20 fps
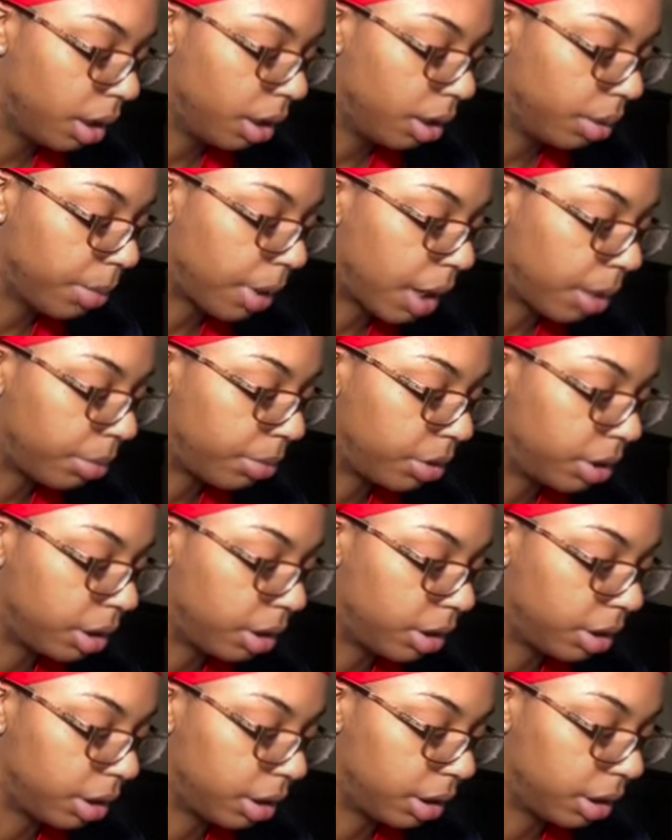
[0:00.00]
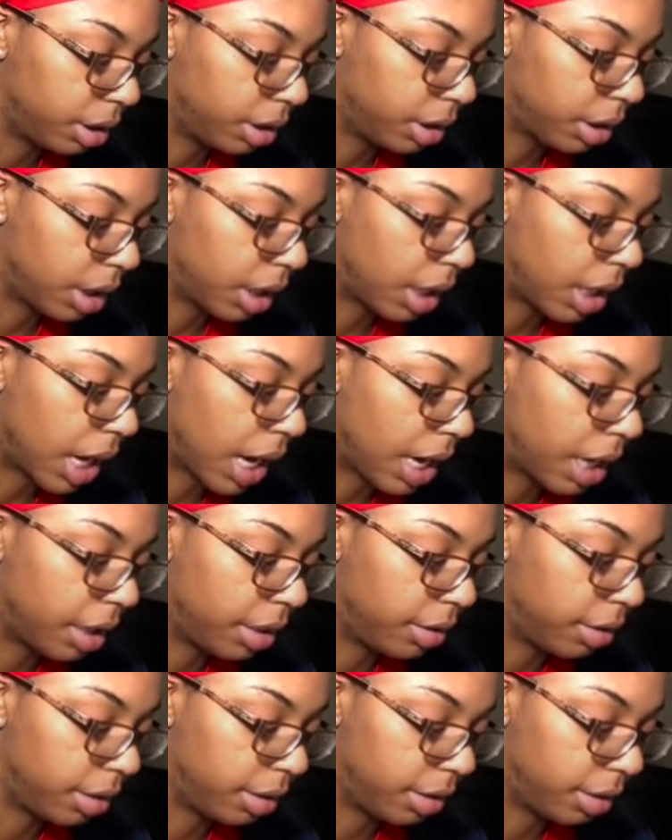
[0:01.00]
the Bible tells us God
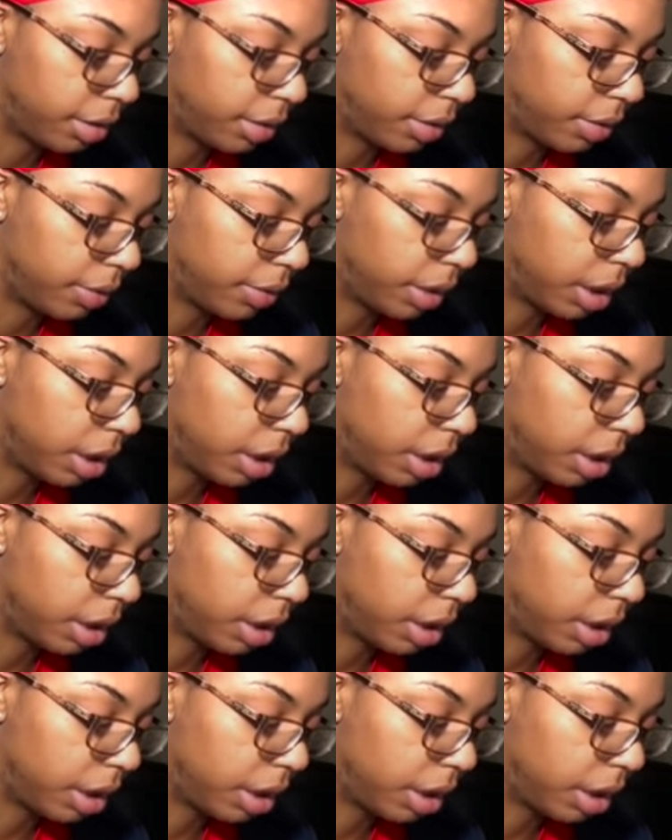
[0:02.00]
is love.